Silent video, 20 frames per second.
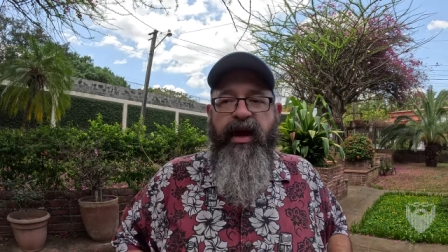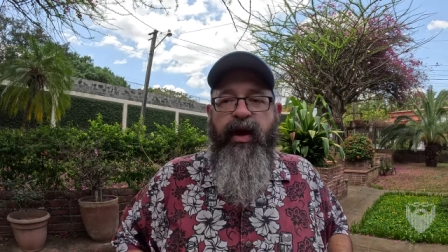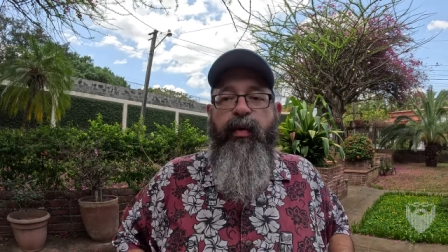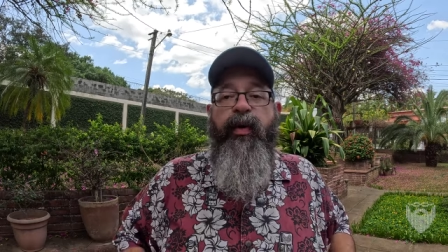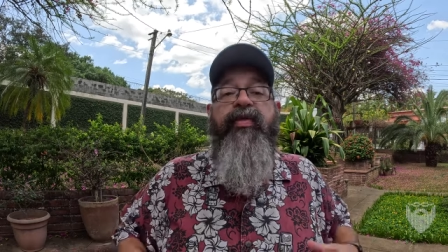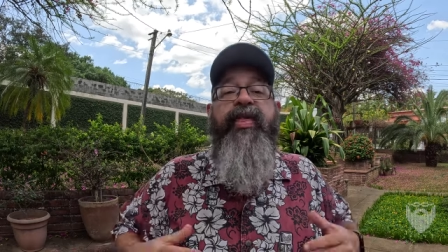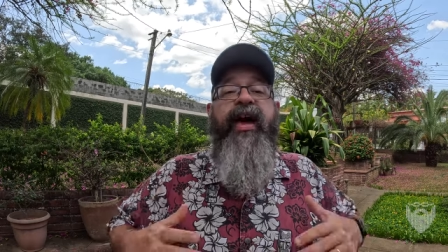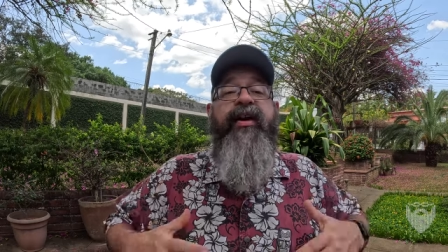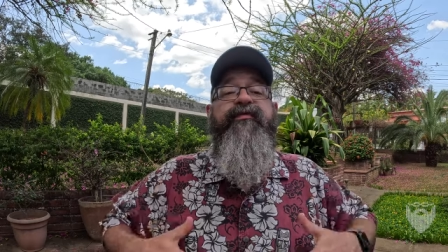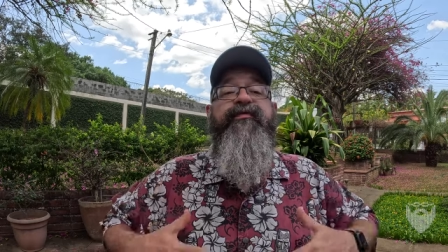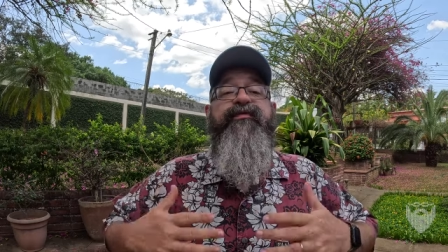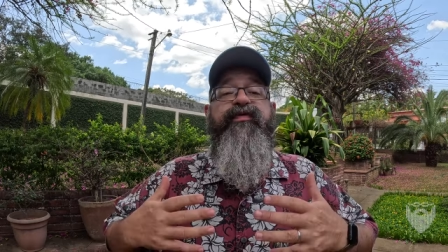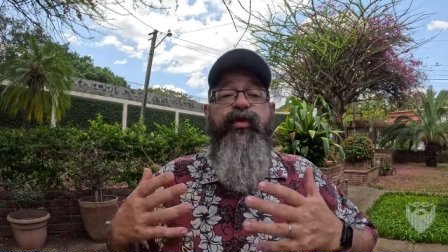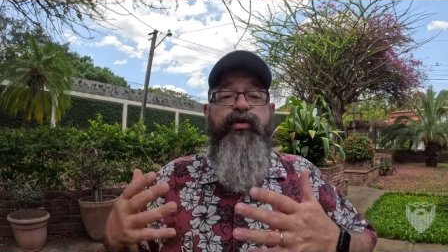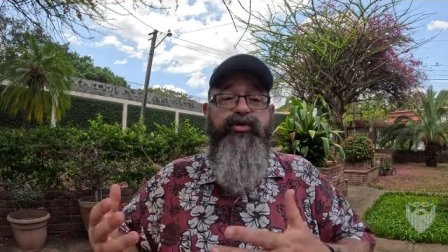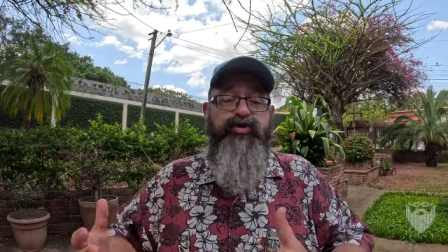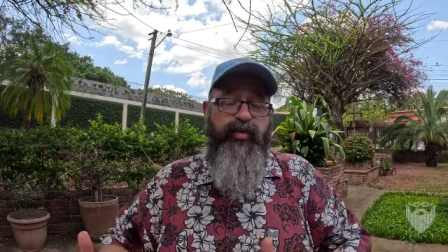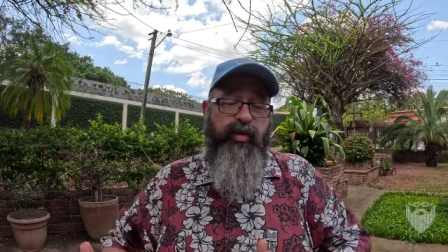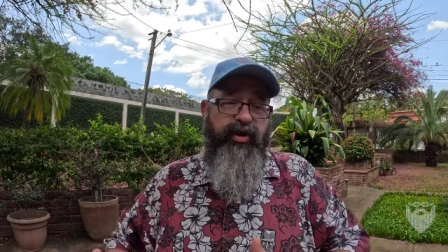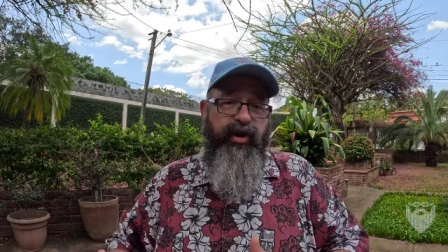Well, that
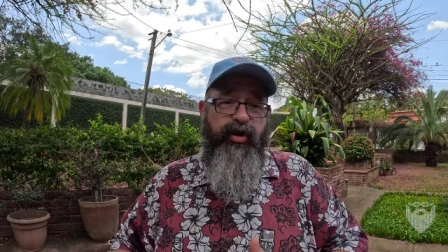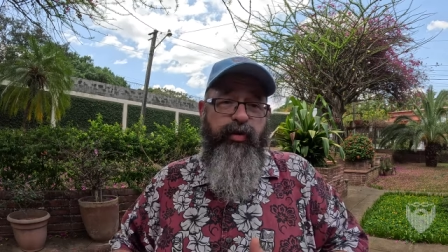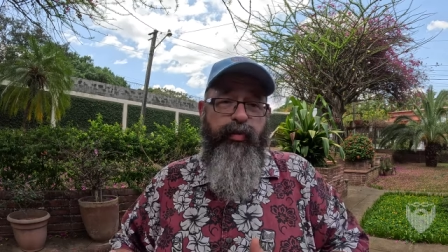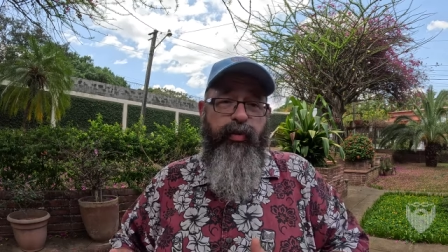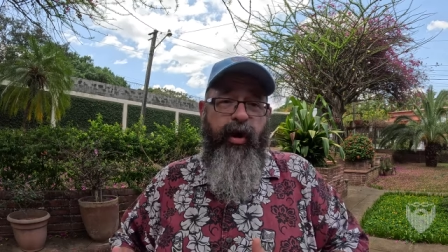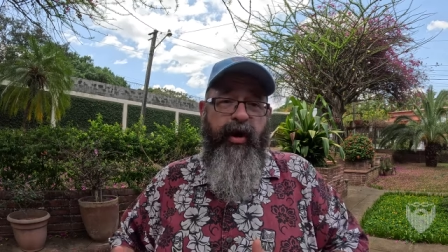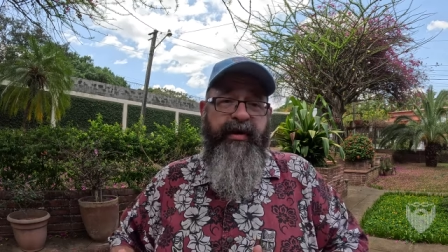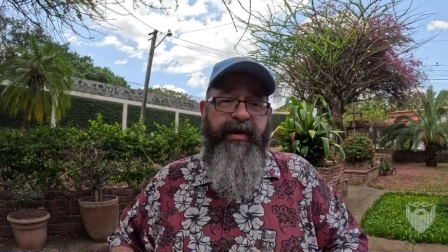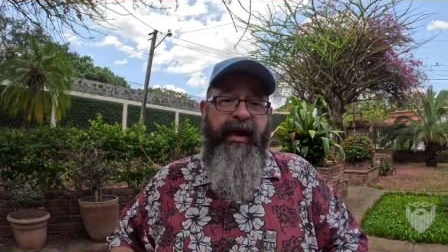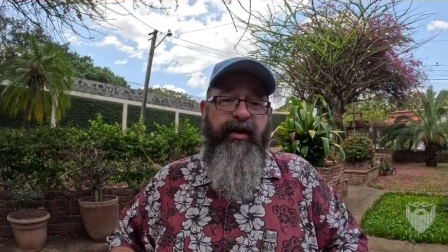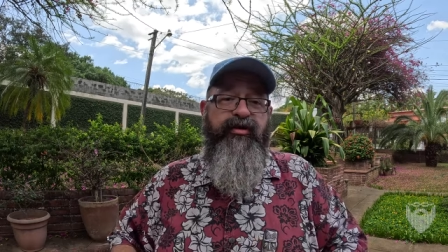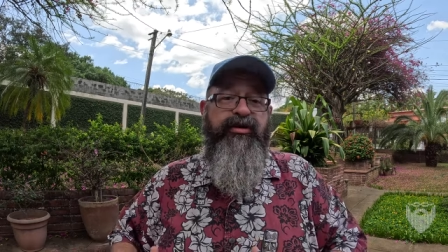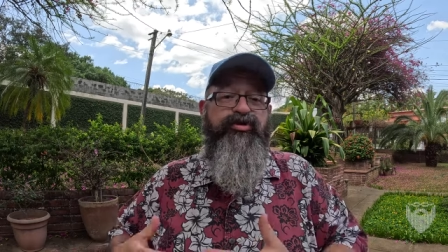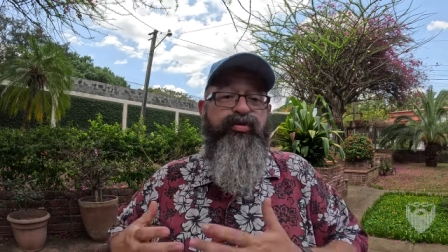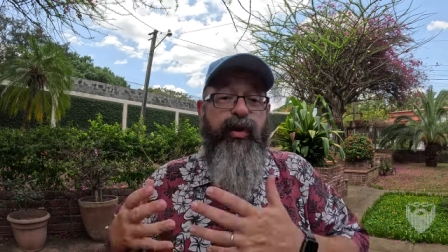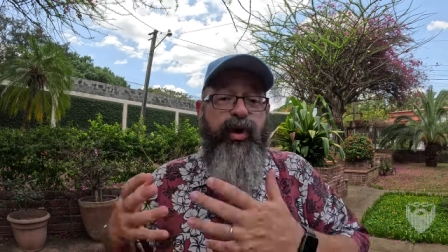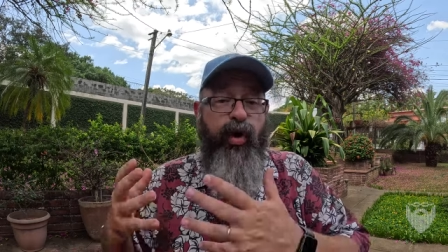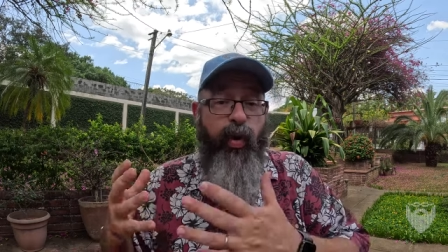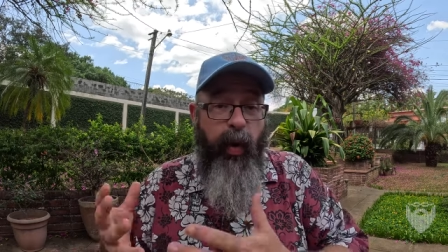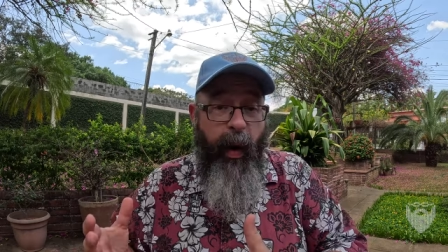first one that you brought down is
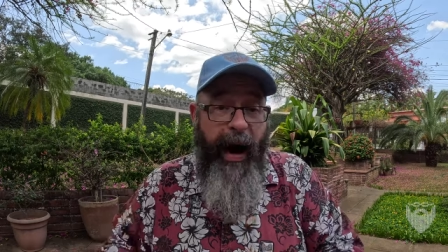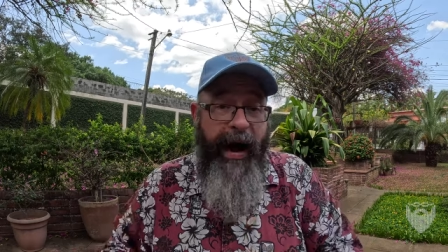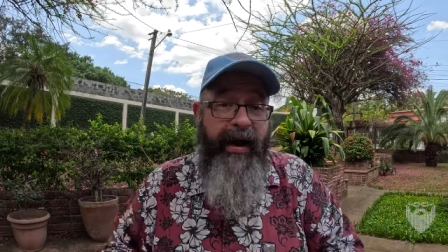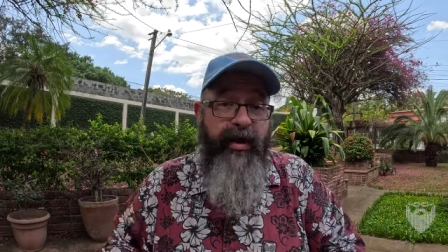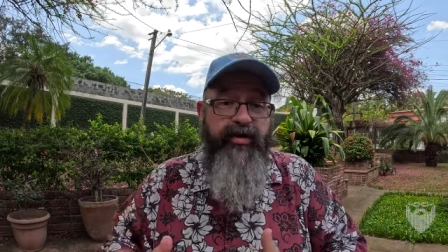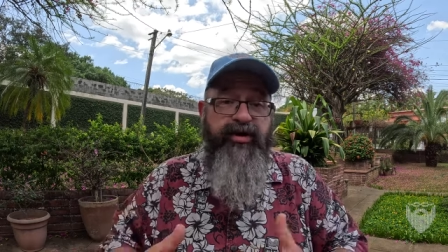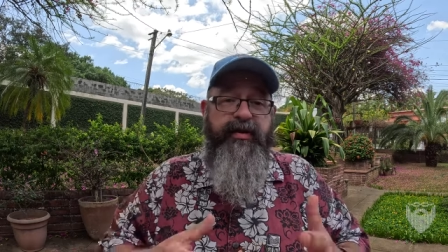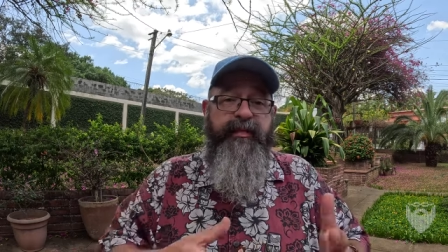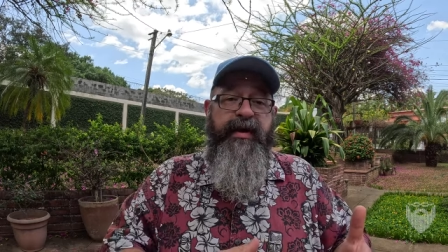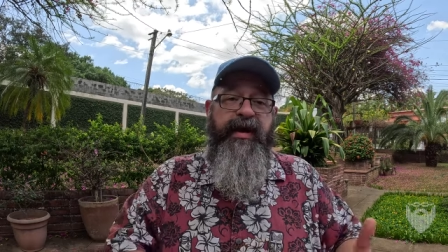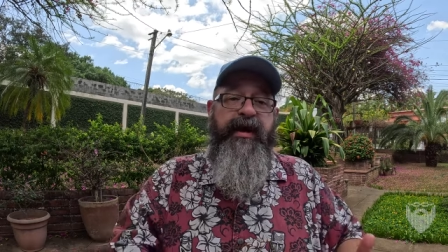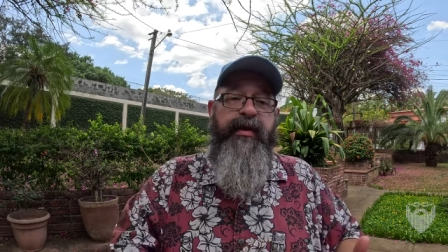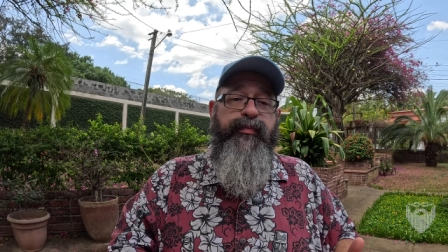required to be